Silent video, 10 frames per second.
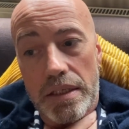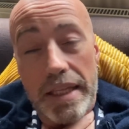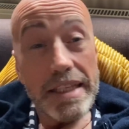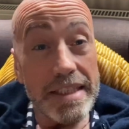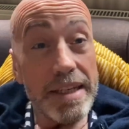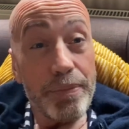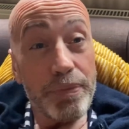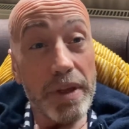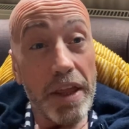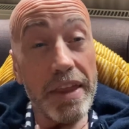That's it.
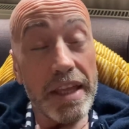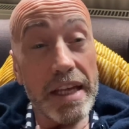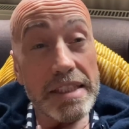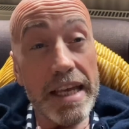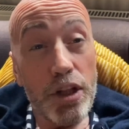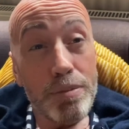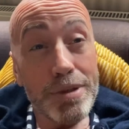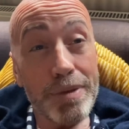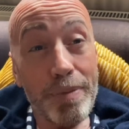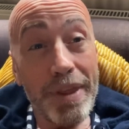I think that's
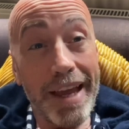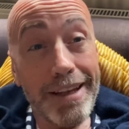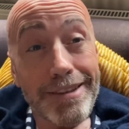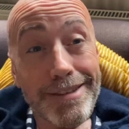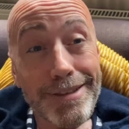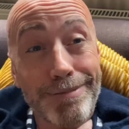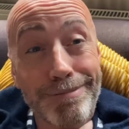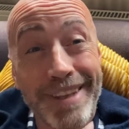helped. Thanks.